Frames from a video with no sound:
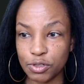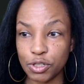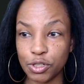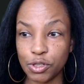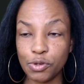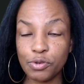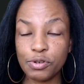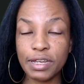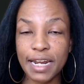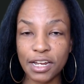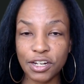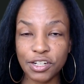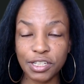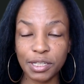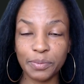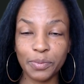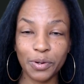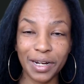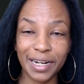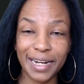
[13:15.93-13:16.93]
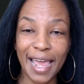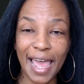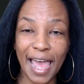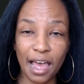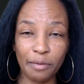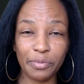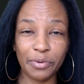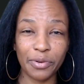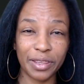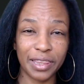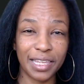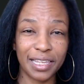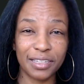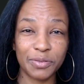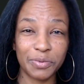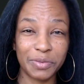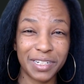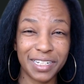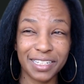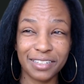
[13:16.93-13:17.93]
So you can actually put an app on this,
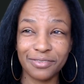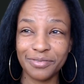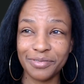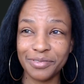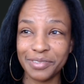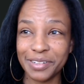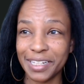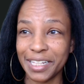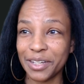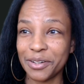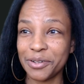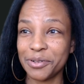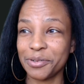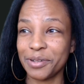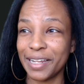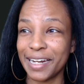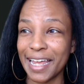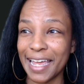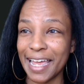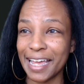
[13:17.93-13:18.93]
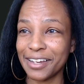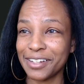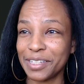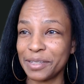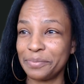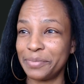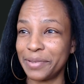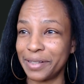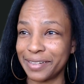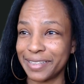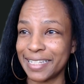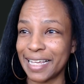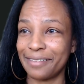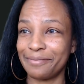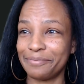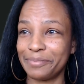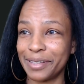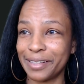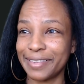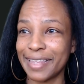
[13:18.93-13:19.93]
which is really cool. And I actually built
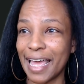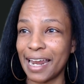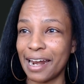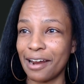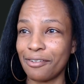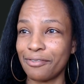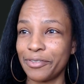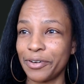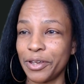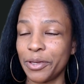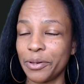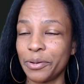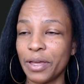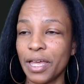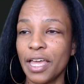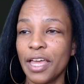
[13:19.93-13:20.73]
that out for you.